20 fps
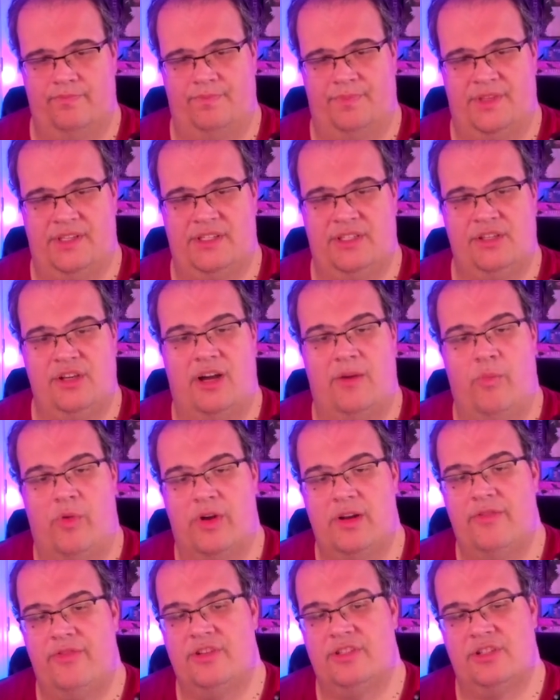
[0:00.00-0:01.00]
Discard one
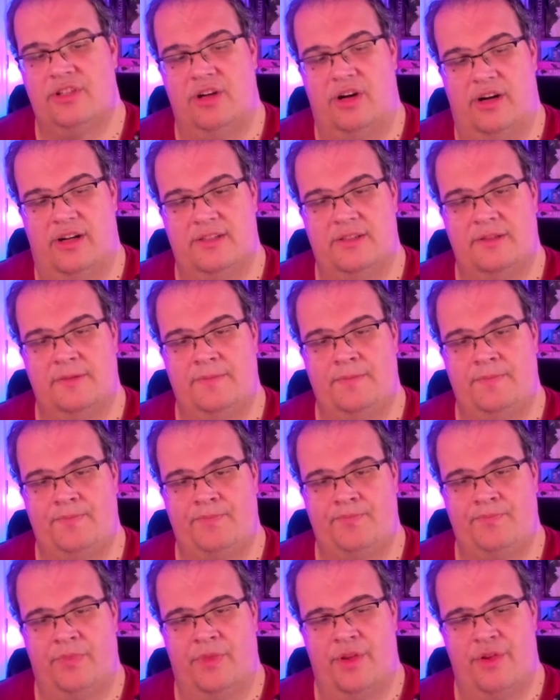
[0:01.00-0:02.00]
of those cards.
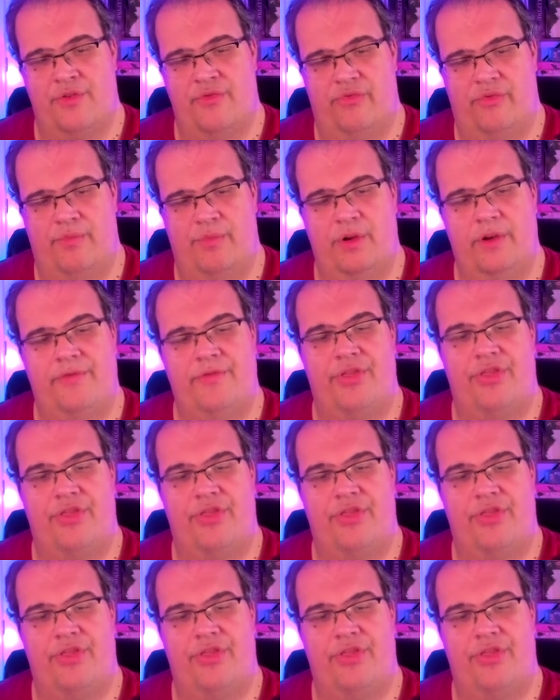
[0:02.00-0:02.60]
Remove